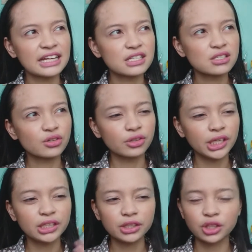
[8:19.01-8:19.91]
as
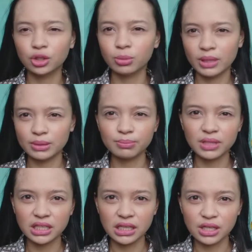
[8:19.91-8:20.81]
real human
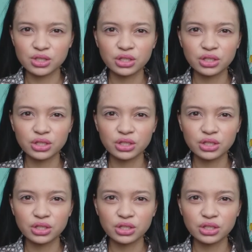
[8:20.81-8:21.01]
beings,